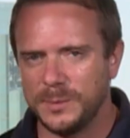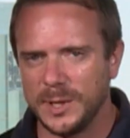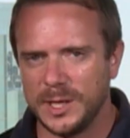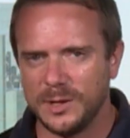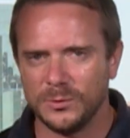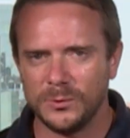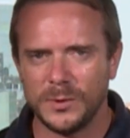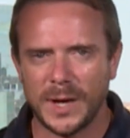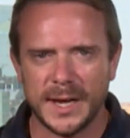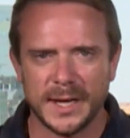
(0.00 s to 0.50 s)
has
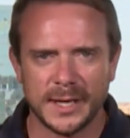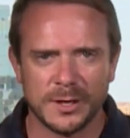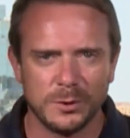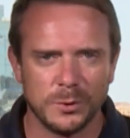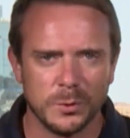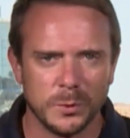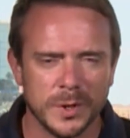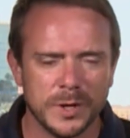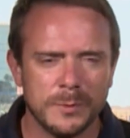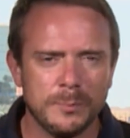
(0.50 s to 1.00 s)
been
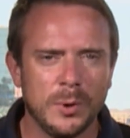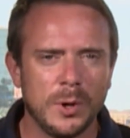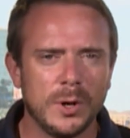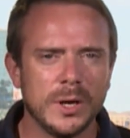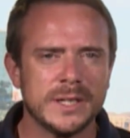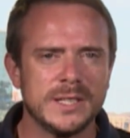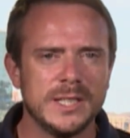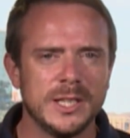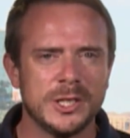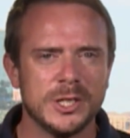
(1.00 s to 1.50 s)
radical, with
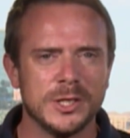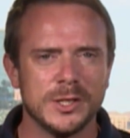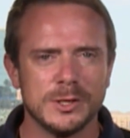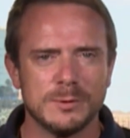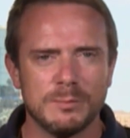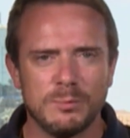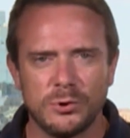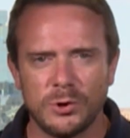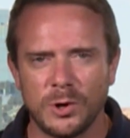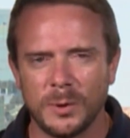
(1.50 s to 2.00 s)

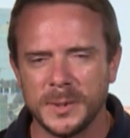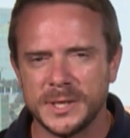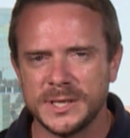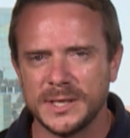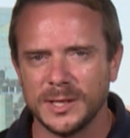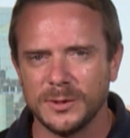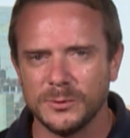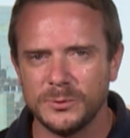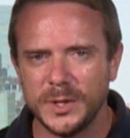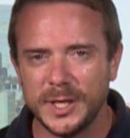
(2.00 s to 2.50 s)
politicians
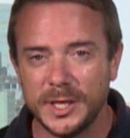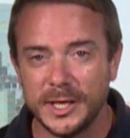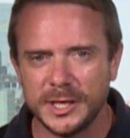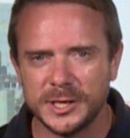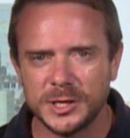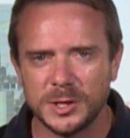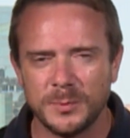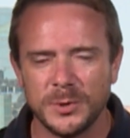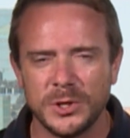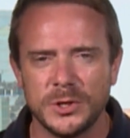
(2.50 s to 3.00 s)
promising
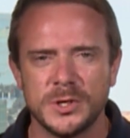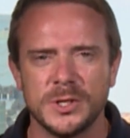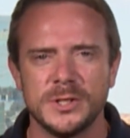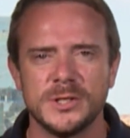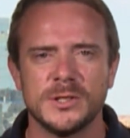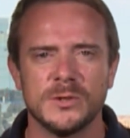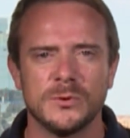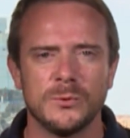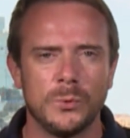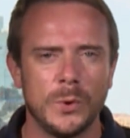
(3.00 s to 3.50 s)

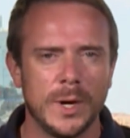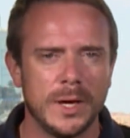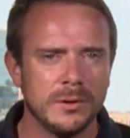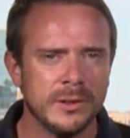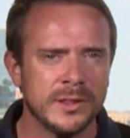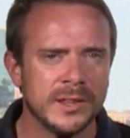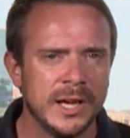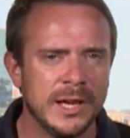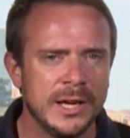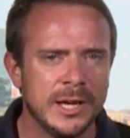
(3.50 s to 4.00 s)
redistributions of
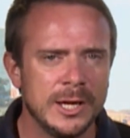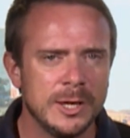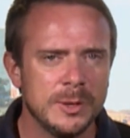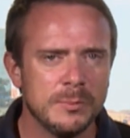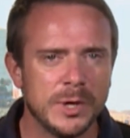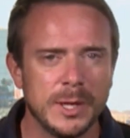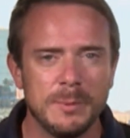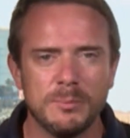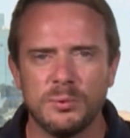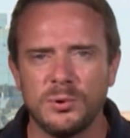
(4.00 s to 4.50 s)
wealth,
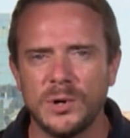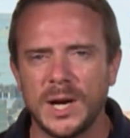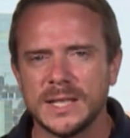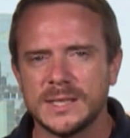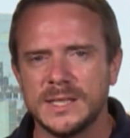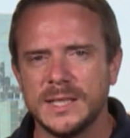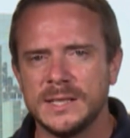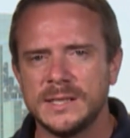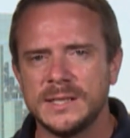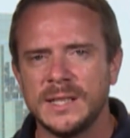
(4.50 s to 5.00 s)
but in
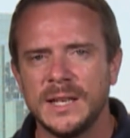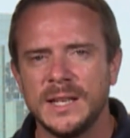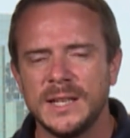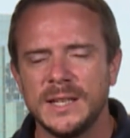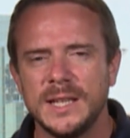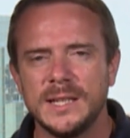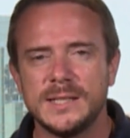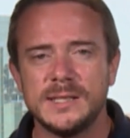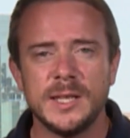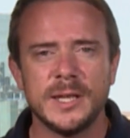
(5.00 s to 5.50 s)
practice,
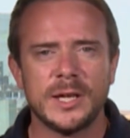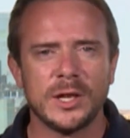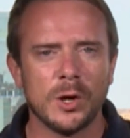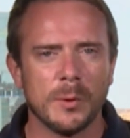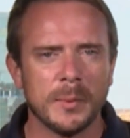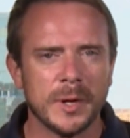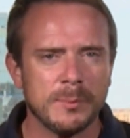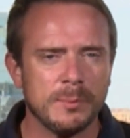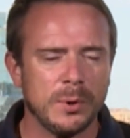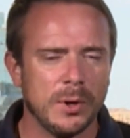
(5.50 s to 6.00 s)
its
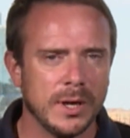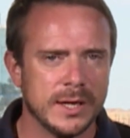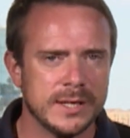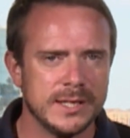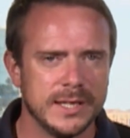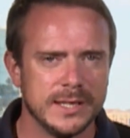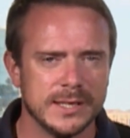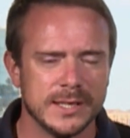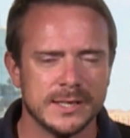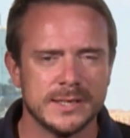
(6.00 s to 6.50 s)
economic
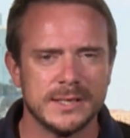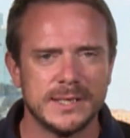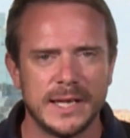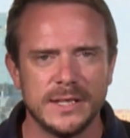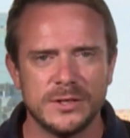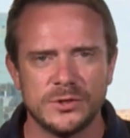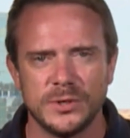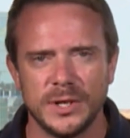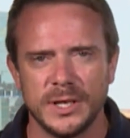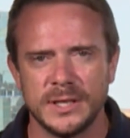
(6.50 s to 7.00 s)
policies are
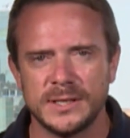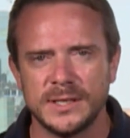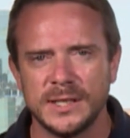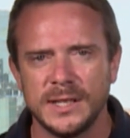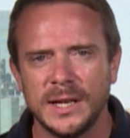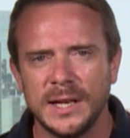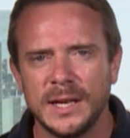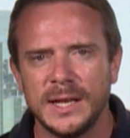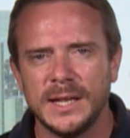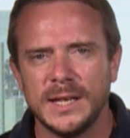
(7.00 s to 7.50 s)

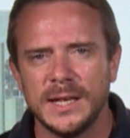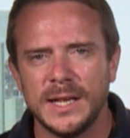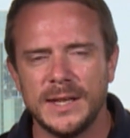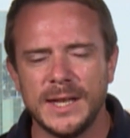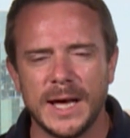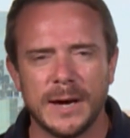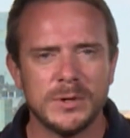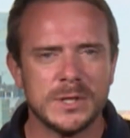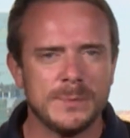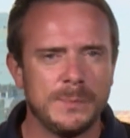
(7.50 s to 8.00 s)
centrist.
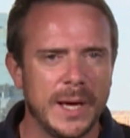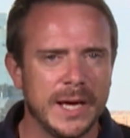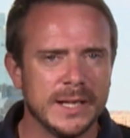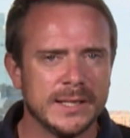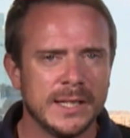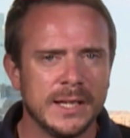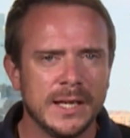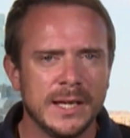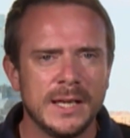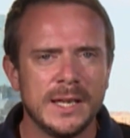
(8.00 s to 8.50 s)
In that
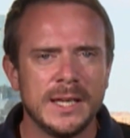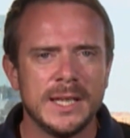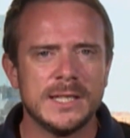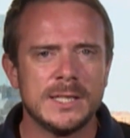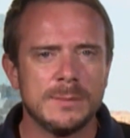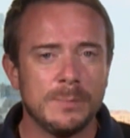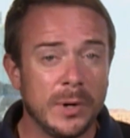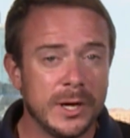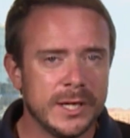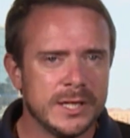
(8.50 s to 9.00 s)
respect,
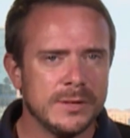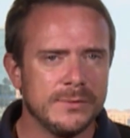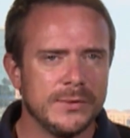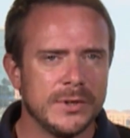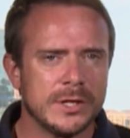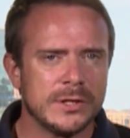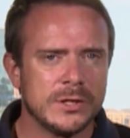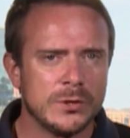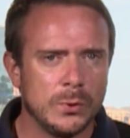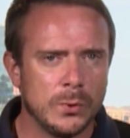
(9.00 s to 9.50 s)
in spite
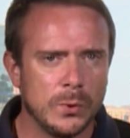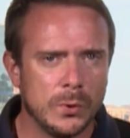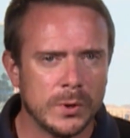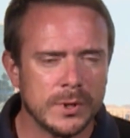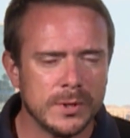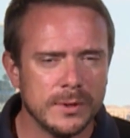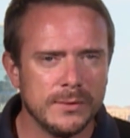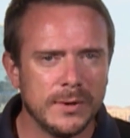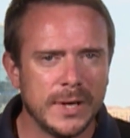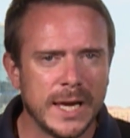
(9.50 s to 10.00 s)
of the
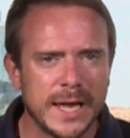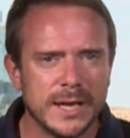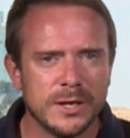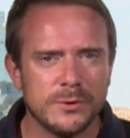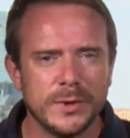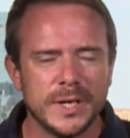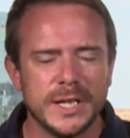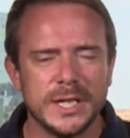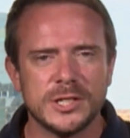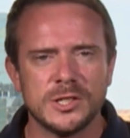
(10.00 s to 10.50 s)
talk of
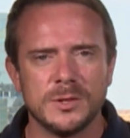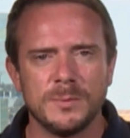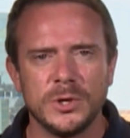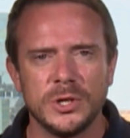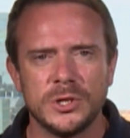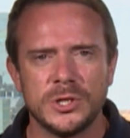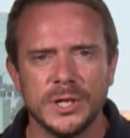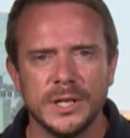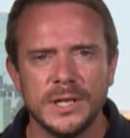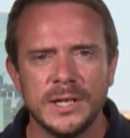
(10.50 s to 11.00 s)
land
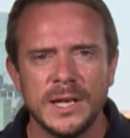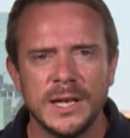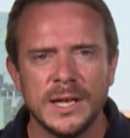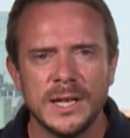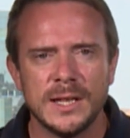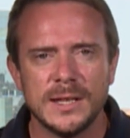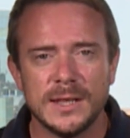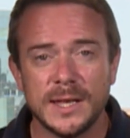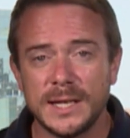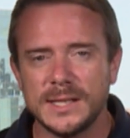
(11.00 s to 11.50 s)
redistribution,
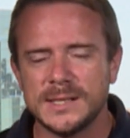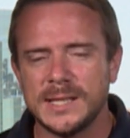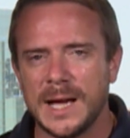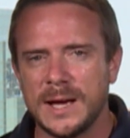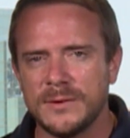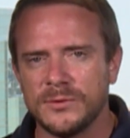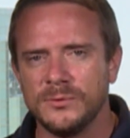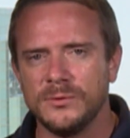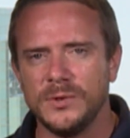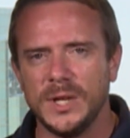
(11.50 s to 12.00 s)
things
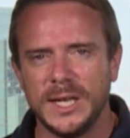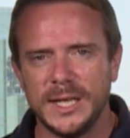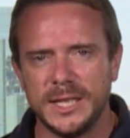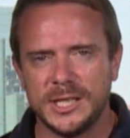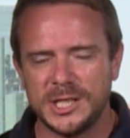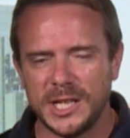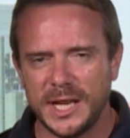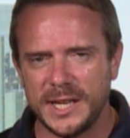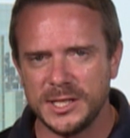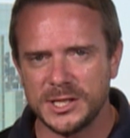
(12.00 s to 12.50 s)
haven't
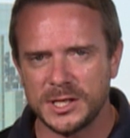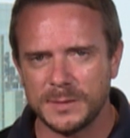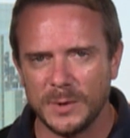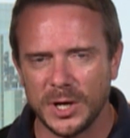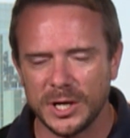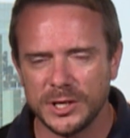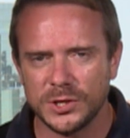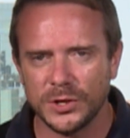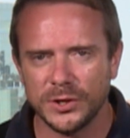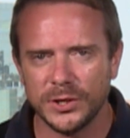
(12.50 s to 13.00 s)
really changed
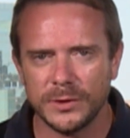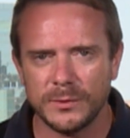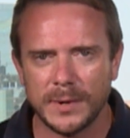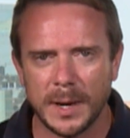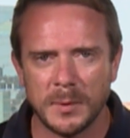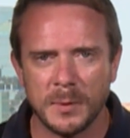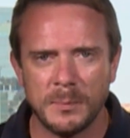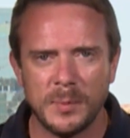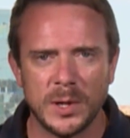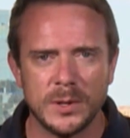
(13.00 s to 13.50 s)
much under
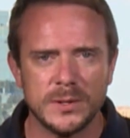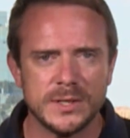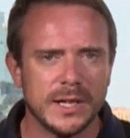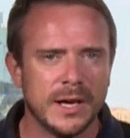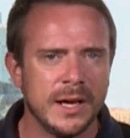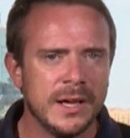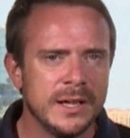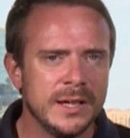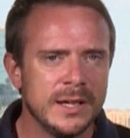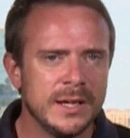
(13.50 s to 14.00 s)

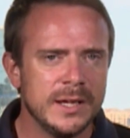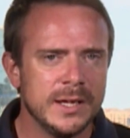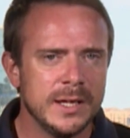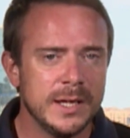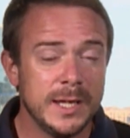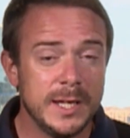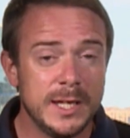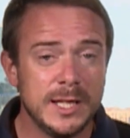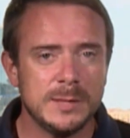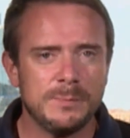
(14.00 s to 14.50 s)
Ramaphosa.
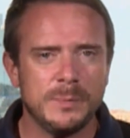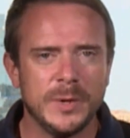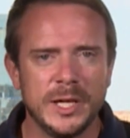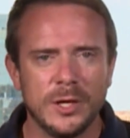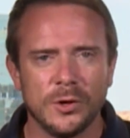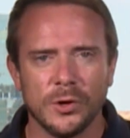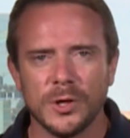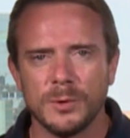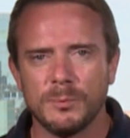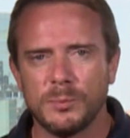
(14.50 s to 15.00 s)
He's
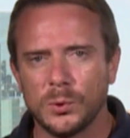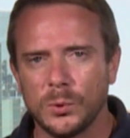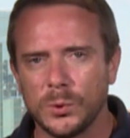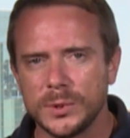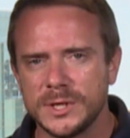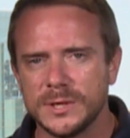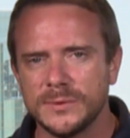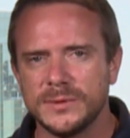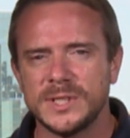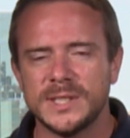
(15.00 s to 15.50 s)
been on the
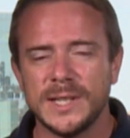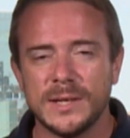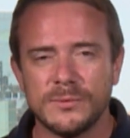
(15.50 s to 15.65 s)
boards of